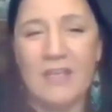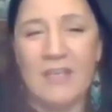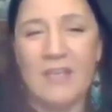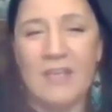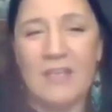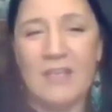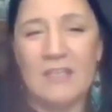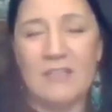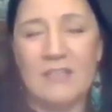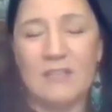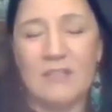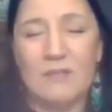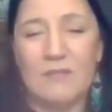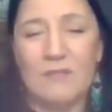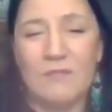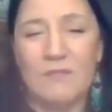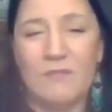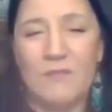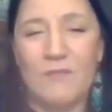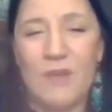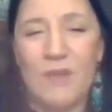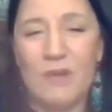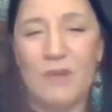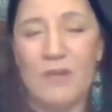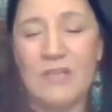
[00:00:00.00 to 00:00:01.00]
is
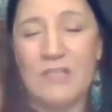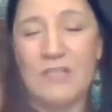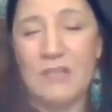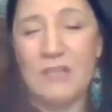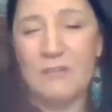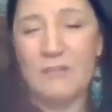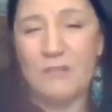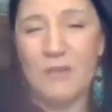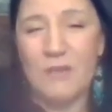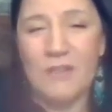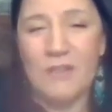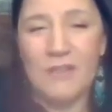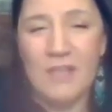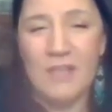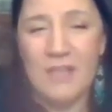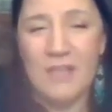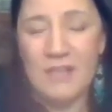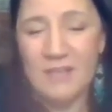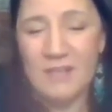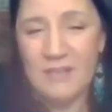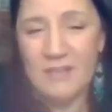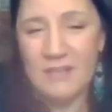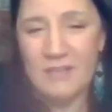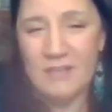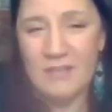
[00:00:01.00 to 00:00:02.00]
very different
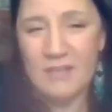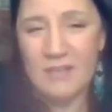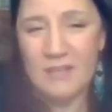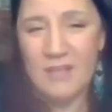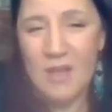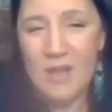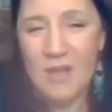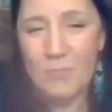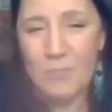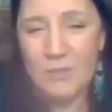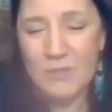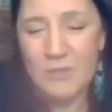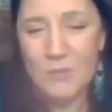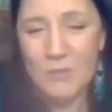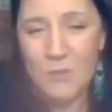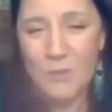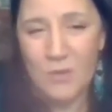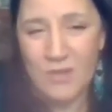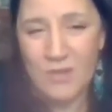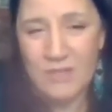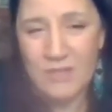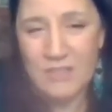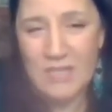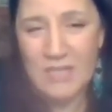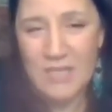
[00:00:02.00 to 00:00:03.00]
than compass
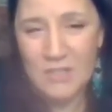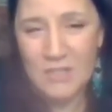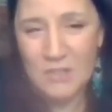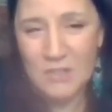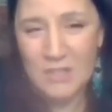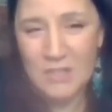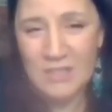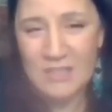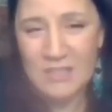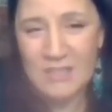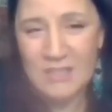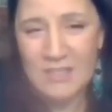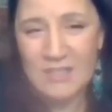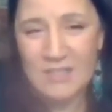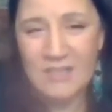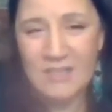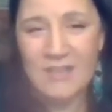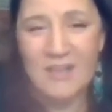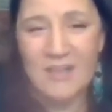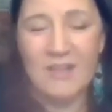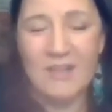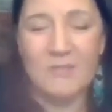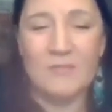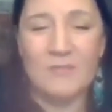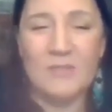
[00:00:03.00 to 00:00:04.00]
orientation.
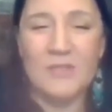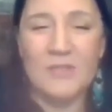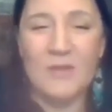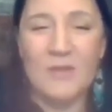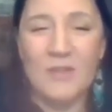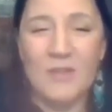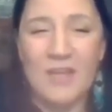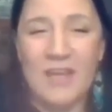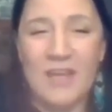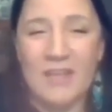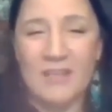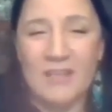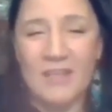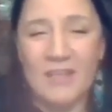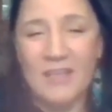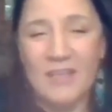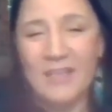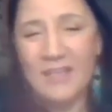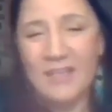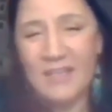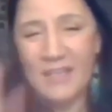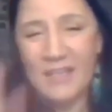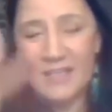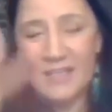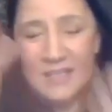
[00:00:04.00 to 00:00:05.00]
So that
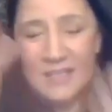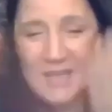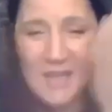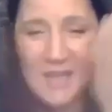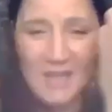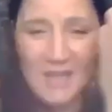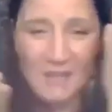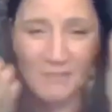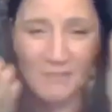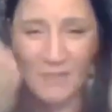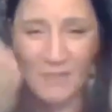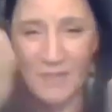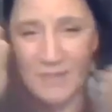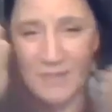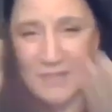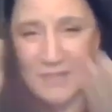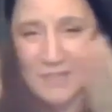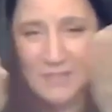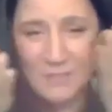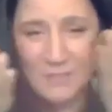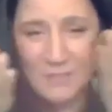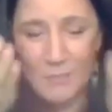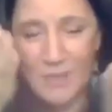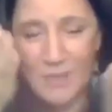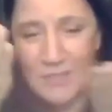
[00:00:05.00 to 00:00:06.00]
it's kind of like
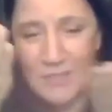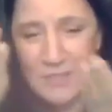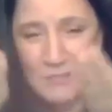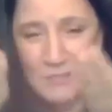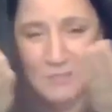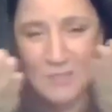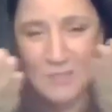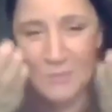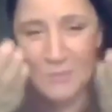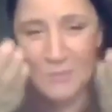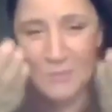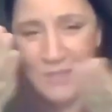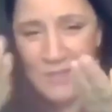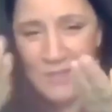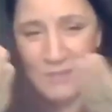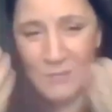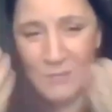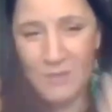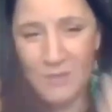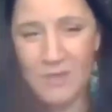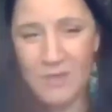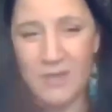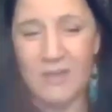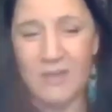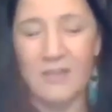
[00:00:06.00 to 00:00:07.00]
that space in between
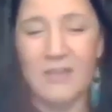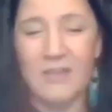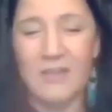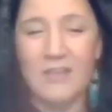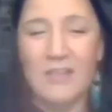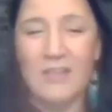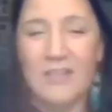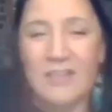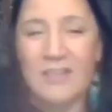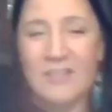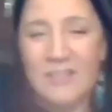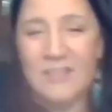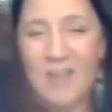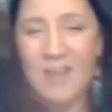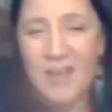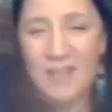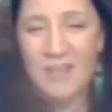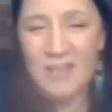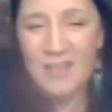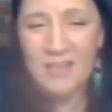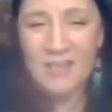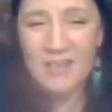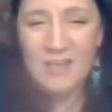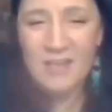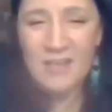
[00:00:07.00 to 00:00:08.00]
where Scott
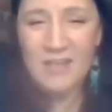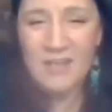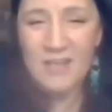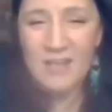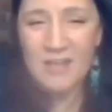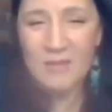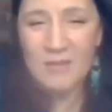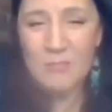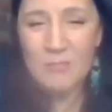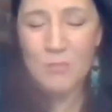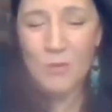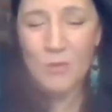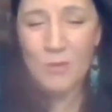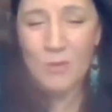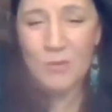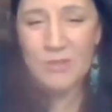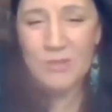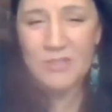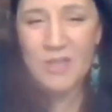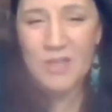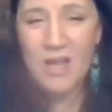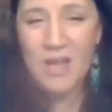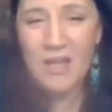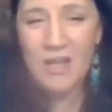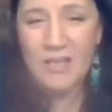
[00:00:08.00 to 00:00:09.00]
and Maura
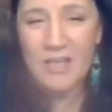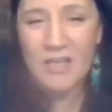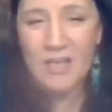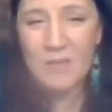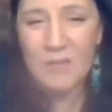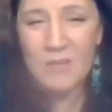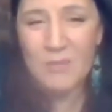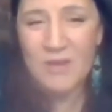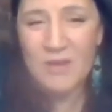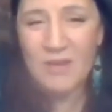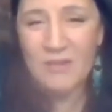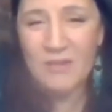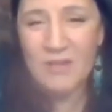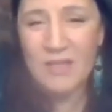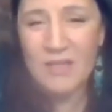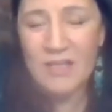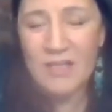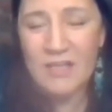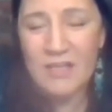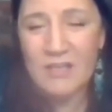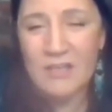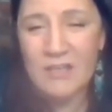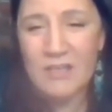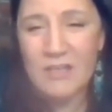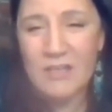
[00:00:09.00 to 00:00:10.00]
are talking about,
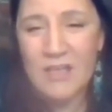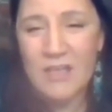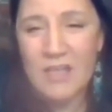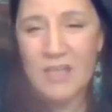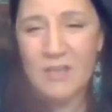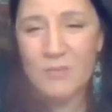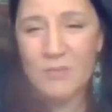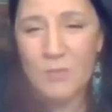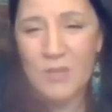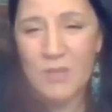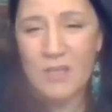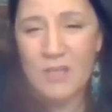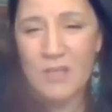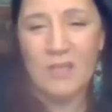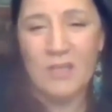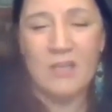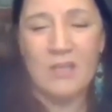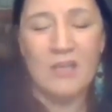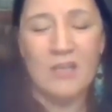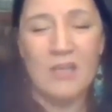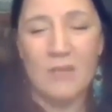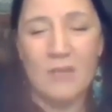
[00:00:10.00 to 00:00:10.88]
and we